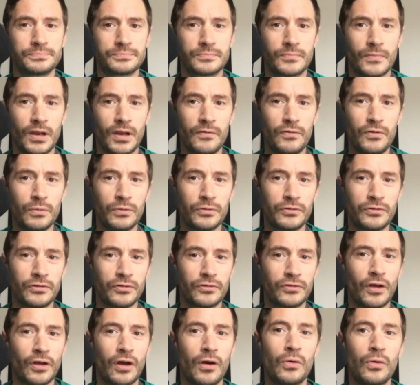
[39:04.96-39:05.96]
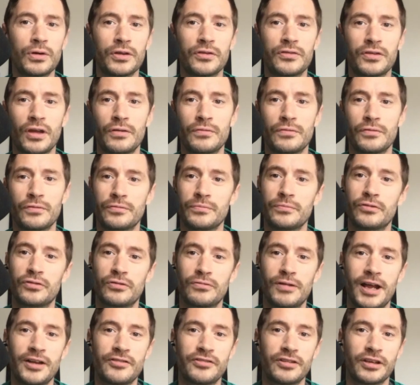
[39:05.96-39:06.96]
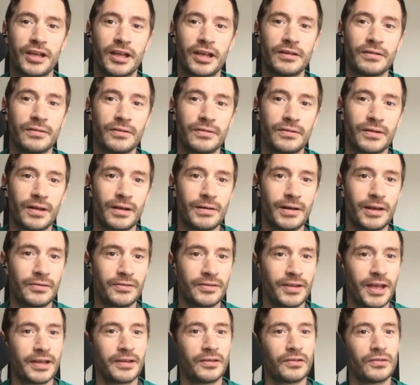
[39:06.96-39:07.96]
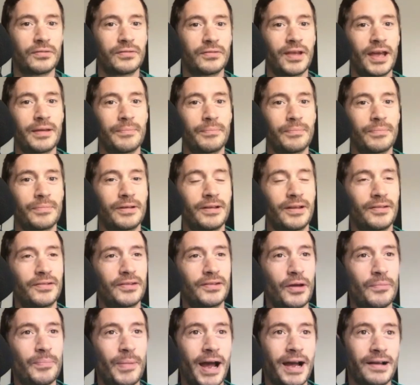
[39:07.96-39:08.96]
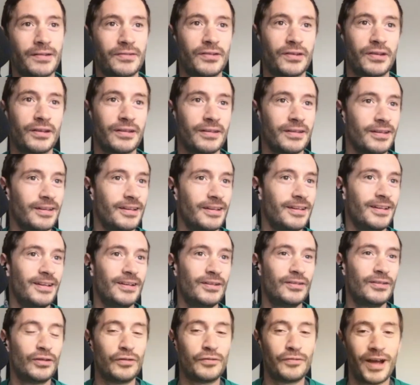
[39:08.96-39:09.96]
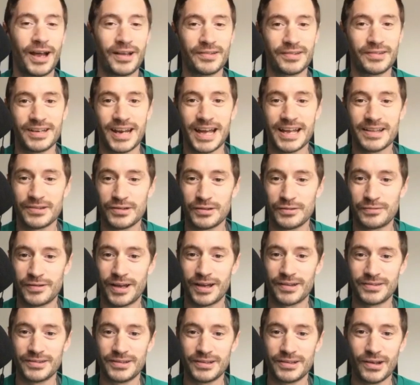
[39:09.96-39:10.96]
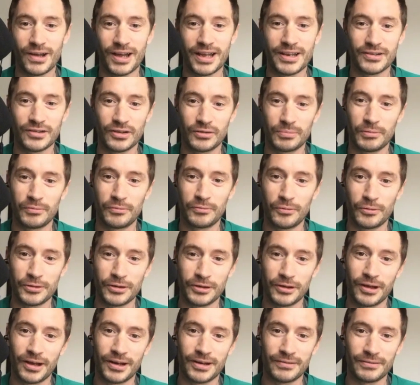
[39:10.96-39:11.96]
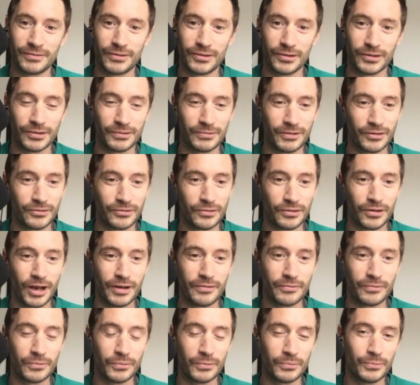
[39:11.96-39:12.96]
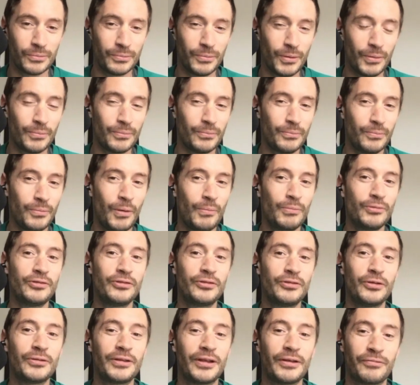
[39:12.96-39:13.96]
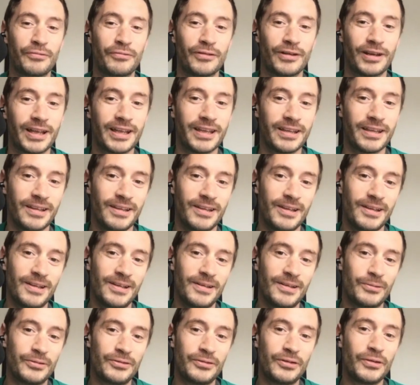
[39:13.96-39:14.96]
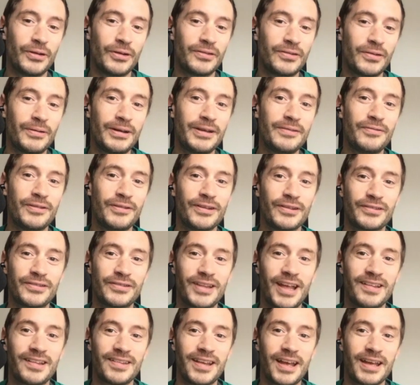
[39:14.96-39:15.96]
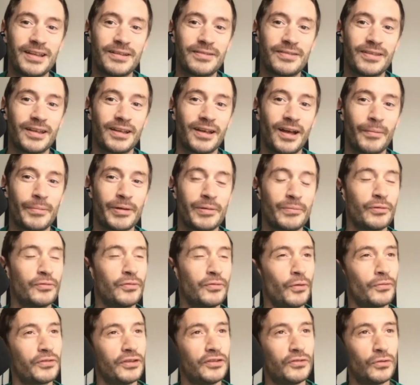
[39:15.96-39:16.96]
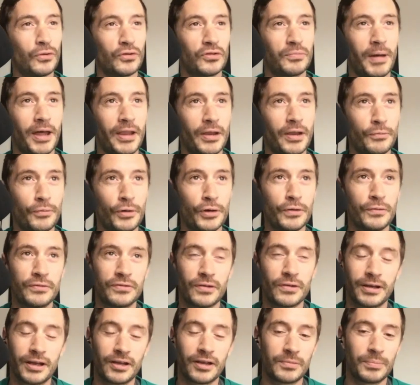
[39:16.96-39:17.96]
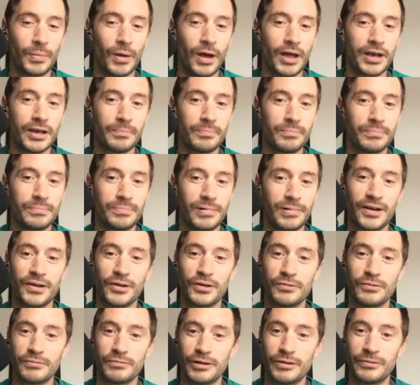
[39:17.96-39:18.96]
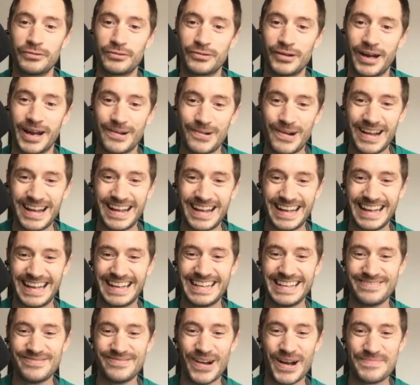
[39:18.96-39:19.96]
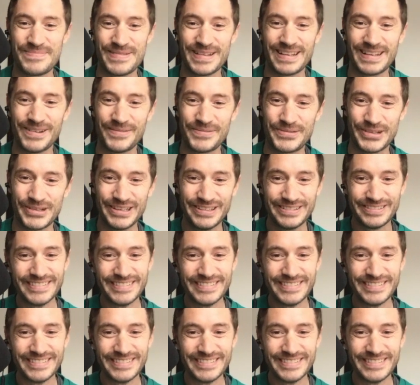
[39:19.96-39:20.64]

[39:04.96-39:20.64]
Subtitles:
if you was to start all this over from scratch again, so let's go back to 2008, 2009, just before you kind of took the restaurant over. What would you do differently? Is there anything that stands out, you think? I mean, we've obviously talked about the roof, so I guess buying a brand new roof straight away might be an option.